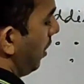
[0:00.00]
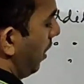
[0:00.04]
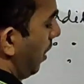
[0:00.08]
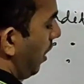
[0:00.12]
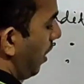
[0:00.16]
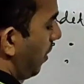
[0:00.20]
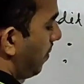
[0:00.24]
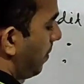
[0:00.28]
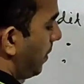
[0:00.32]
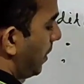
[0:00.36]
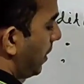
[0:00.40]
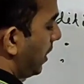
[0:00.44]

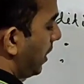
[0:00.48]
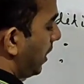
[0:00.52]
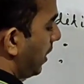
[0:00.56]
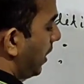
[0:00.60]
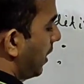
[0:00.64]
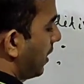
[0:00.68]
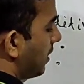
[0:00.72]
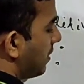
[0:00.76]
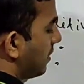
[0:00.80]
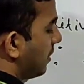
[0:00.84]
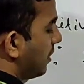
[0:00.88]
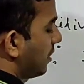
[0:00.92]
Everything
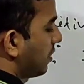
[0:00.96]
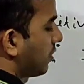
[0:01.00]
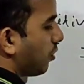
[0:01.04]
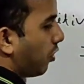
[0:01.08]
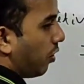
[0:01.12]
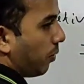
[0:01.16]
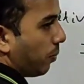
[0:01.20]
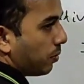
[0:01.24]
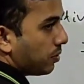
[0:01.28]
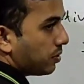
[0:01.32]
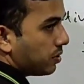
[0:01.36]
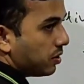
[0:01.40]
has its
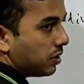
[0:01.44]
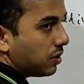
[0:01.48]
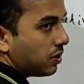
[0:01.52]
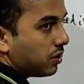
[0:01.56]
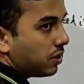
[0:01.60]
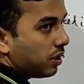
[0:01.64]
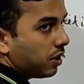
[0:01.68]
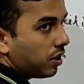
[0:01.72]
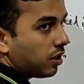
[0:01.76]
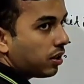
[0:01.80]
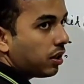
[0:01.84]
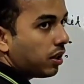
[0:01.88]
opposite
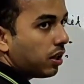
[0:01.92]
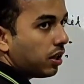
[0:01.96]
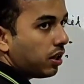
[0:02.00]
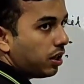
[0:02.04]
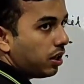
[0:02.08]
thing.